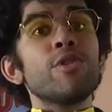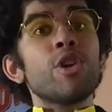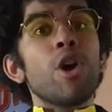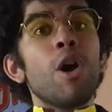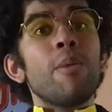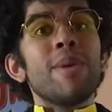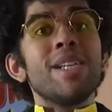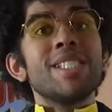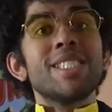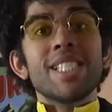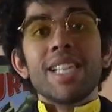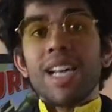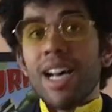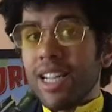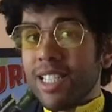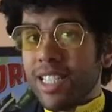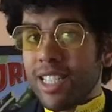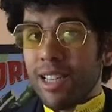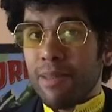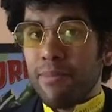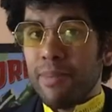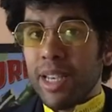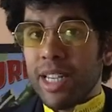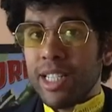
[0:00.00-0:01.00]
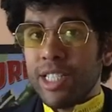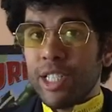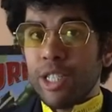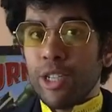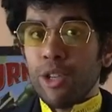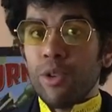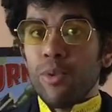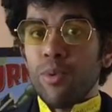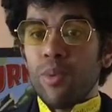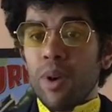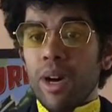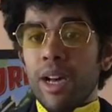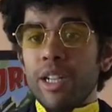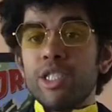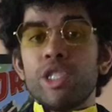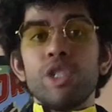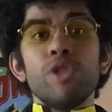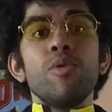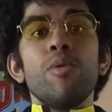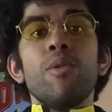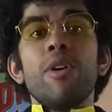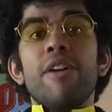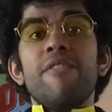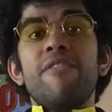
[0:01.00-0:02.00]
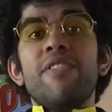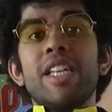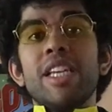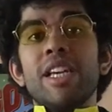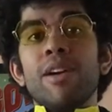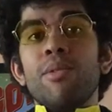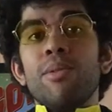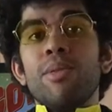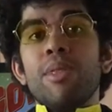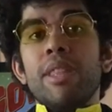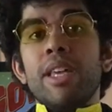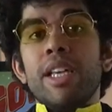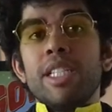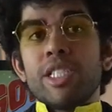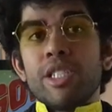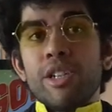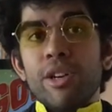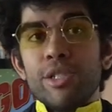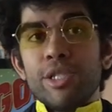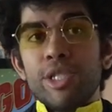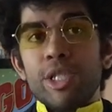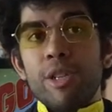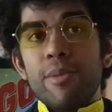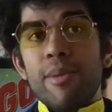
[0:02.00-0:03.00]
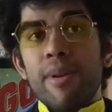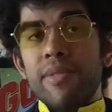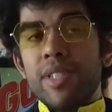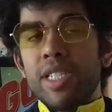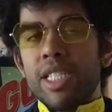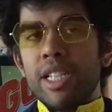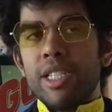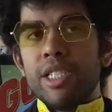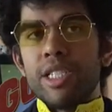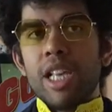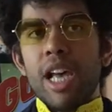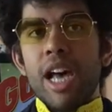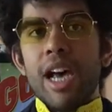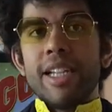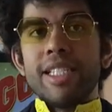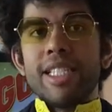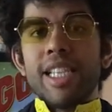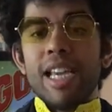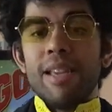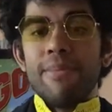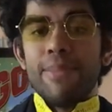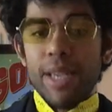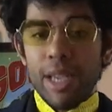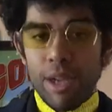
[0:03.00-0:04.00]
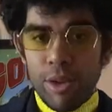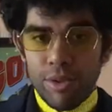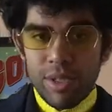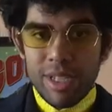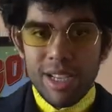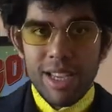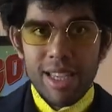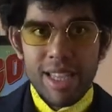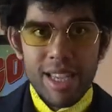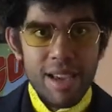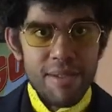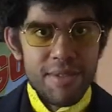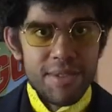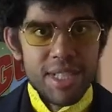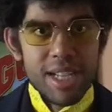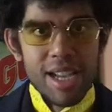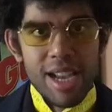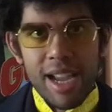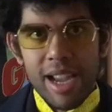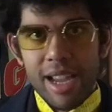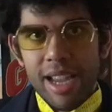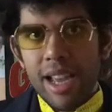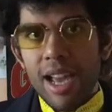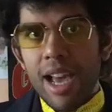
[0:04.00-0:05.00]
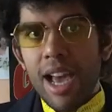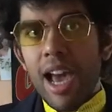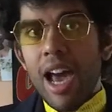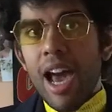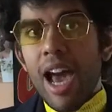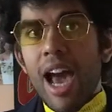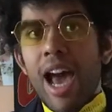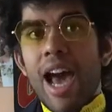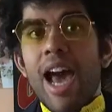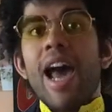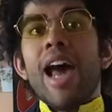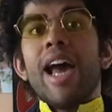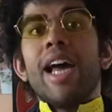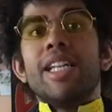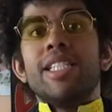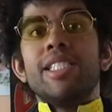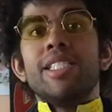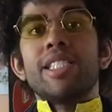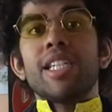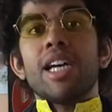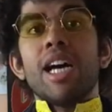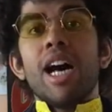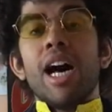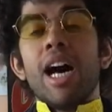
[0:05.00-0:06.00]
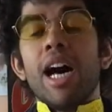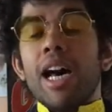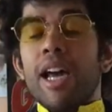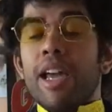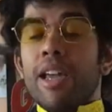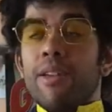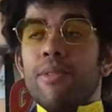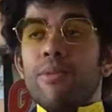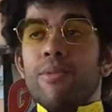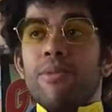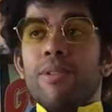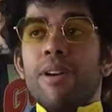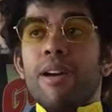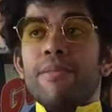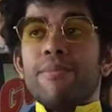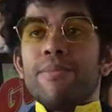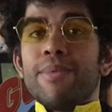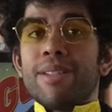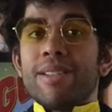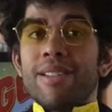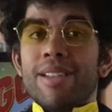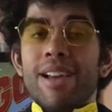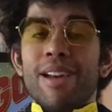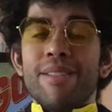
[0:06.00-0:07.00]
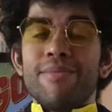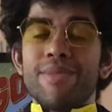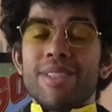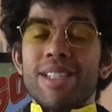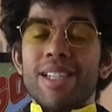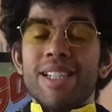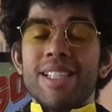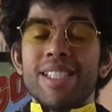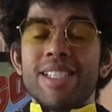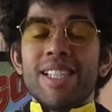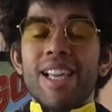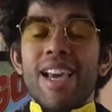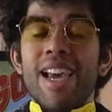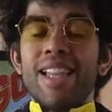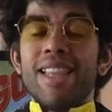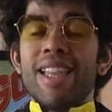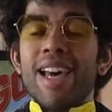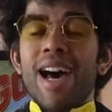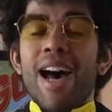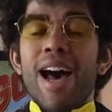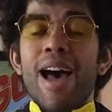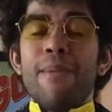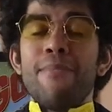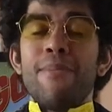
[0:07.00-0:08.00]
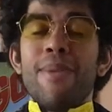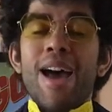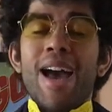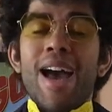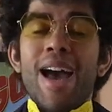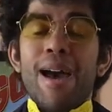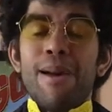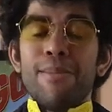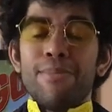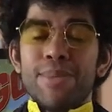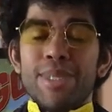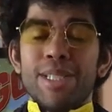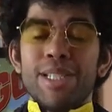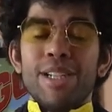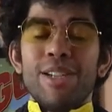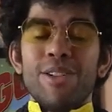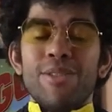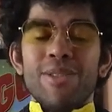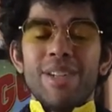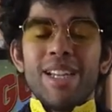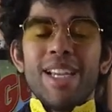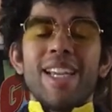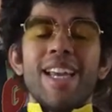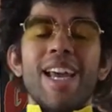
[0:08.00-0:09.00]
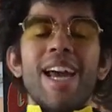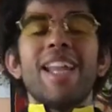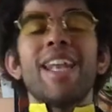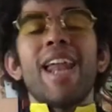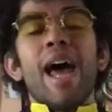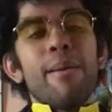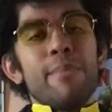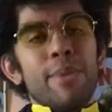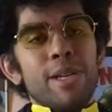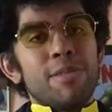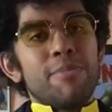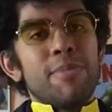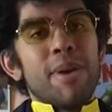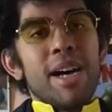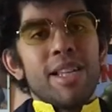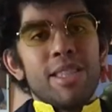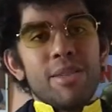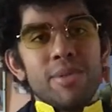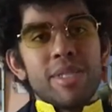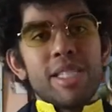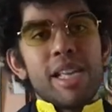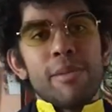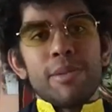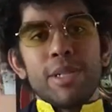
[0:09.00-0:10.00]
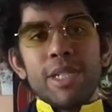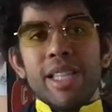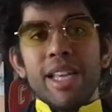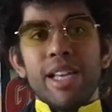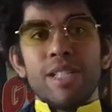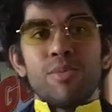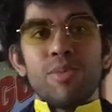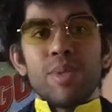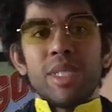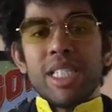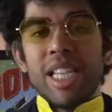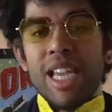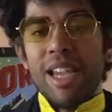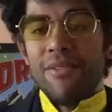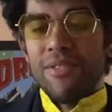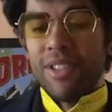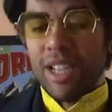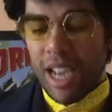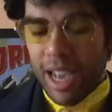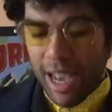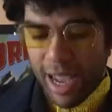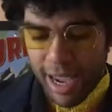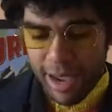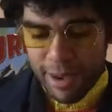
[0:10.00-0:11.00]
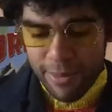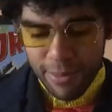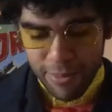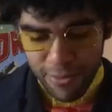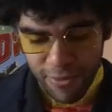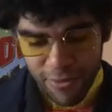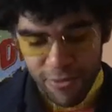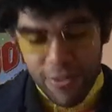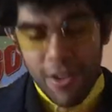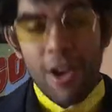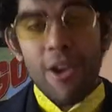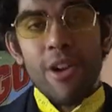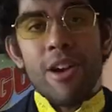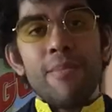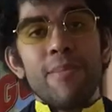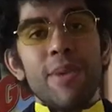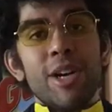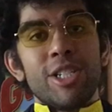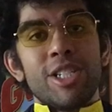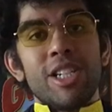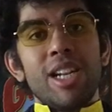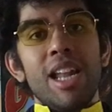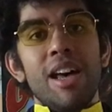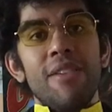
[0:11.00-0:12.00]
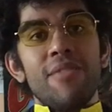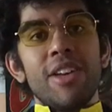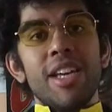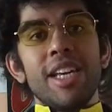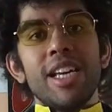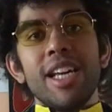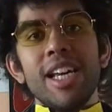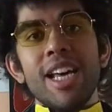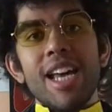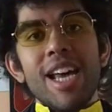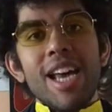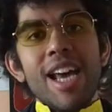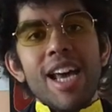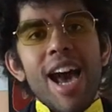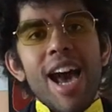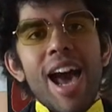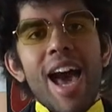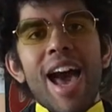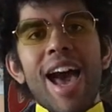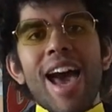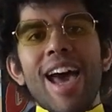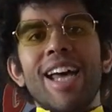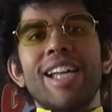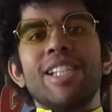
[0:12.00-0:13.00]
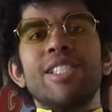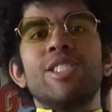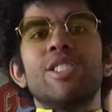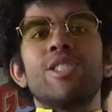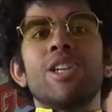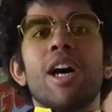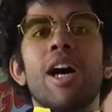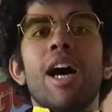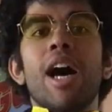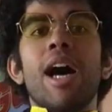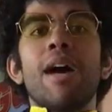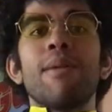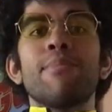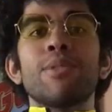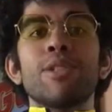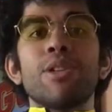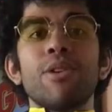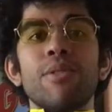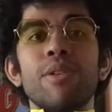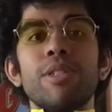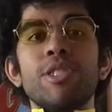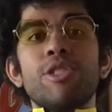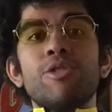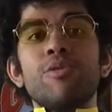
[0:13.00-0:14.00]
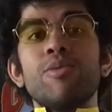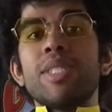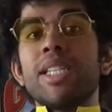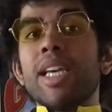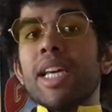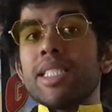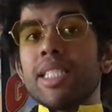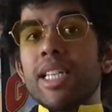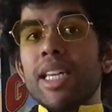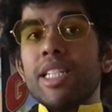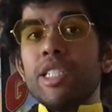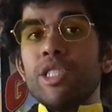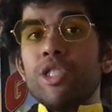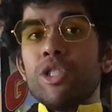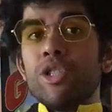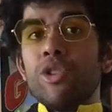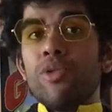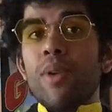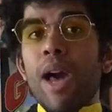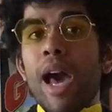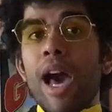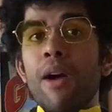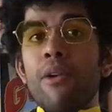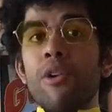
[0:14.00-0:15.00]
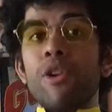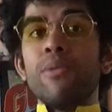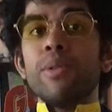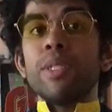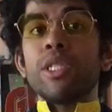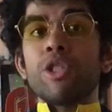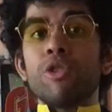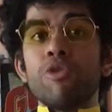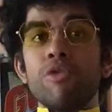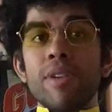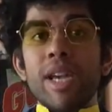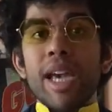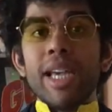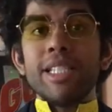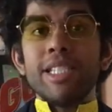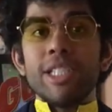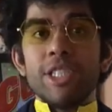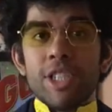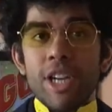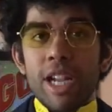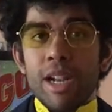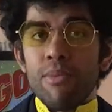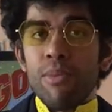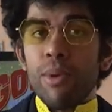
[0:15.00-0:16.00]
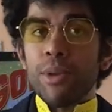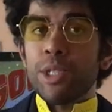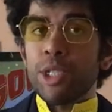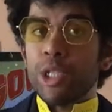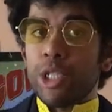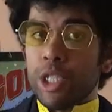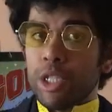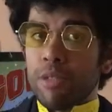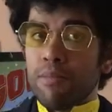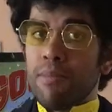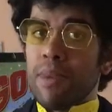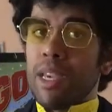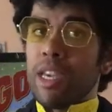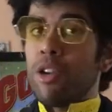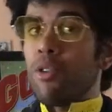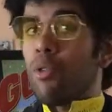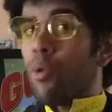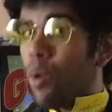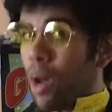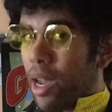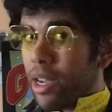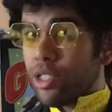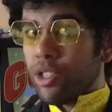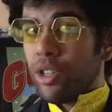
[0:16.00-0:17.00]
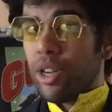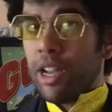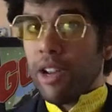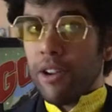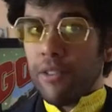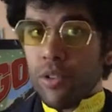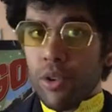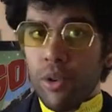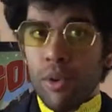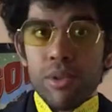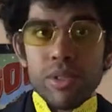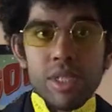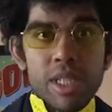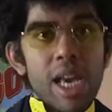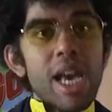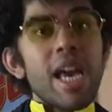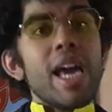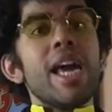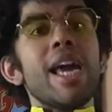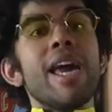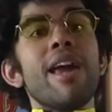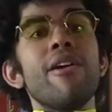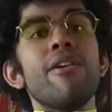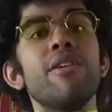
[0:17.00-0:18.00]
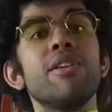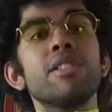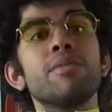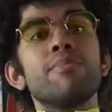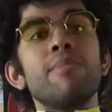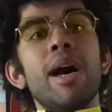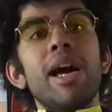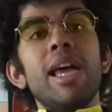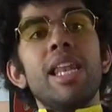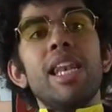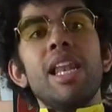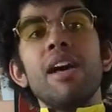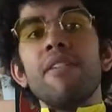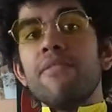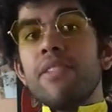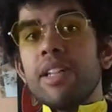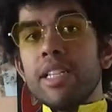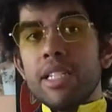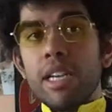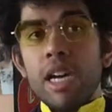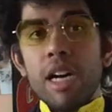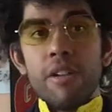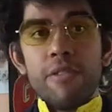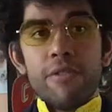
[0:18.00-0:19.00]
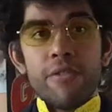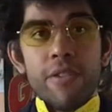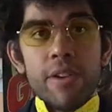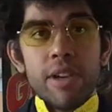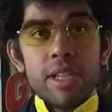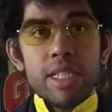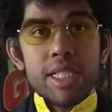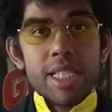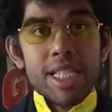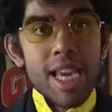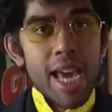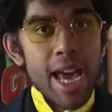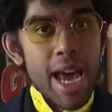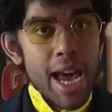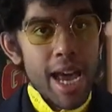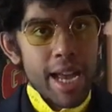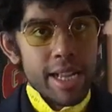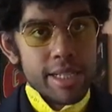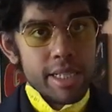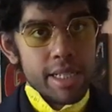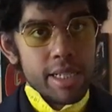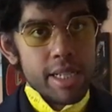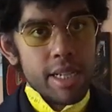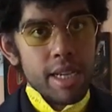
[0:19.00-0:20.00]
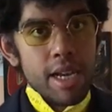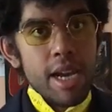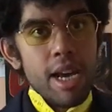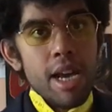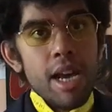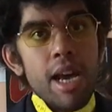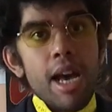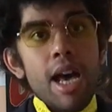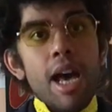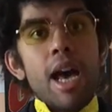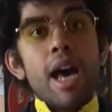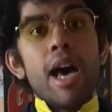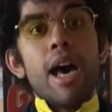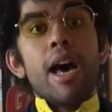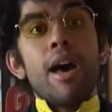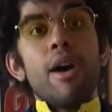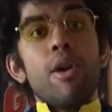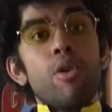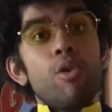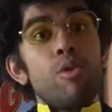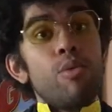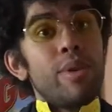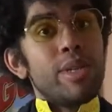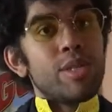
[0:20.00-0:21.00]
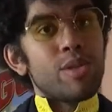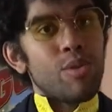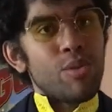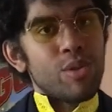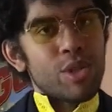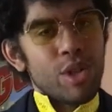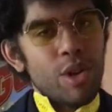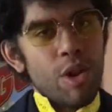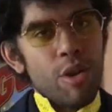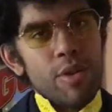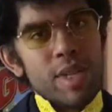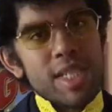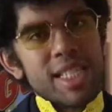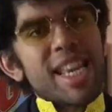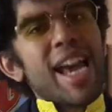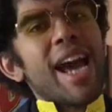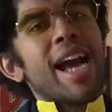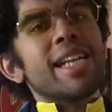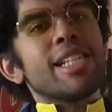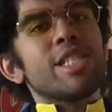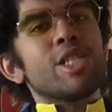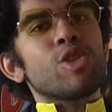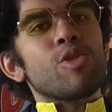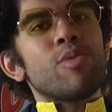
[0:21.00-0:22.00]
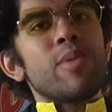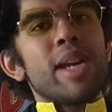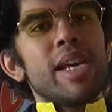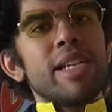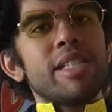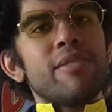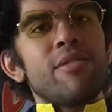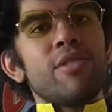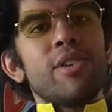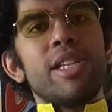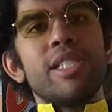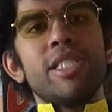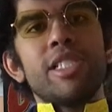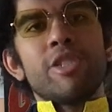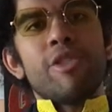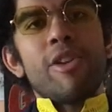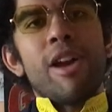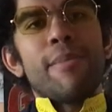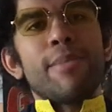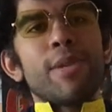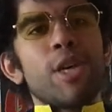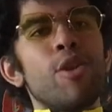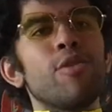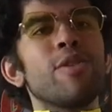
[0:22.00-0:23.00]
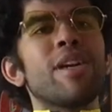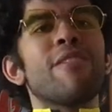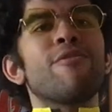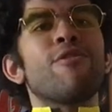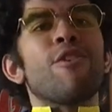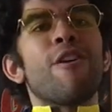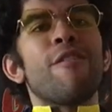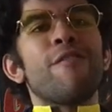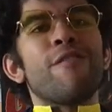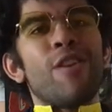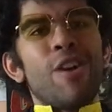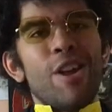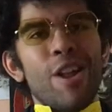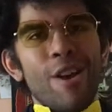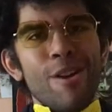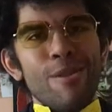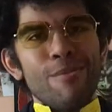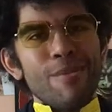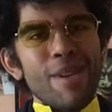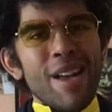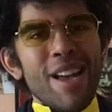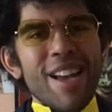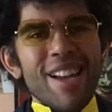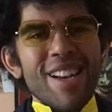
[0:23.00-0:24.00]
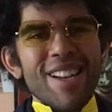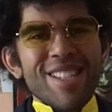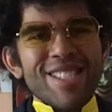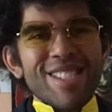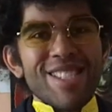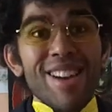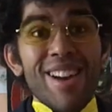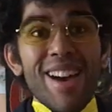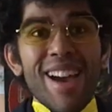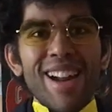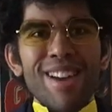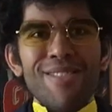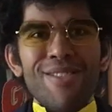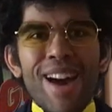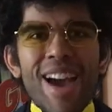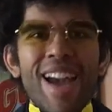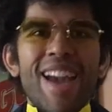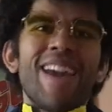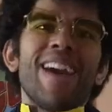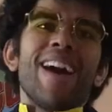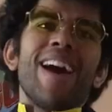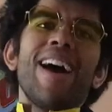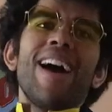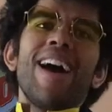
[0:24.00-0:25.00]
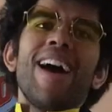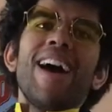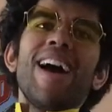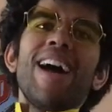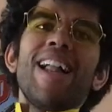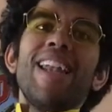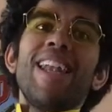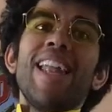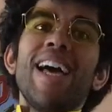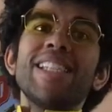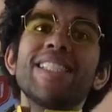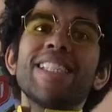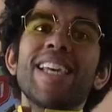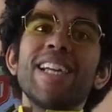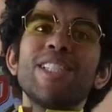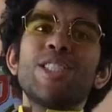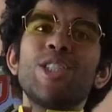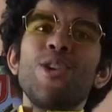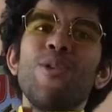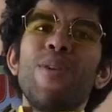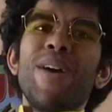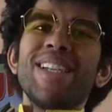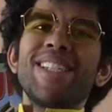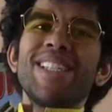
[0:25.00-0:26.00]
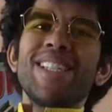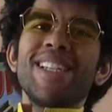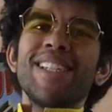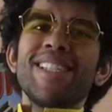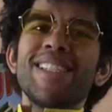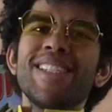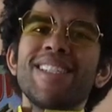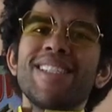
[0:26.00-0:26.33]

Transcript: comments asking me to uh, do a video on this costume ever since I debuted it the other day and I am um, I'm gonna say that I'm absolutely enamoured by the reception that's received. I very much love it and I'm going to get into how it was created and it wasn't just me who worked on it of course, it was my lovely girlfriend Kat uh, who is also known as Katie's Creative on Instagram. Go give her a follow. So anyway, let's get to it.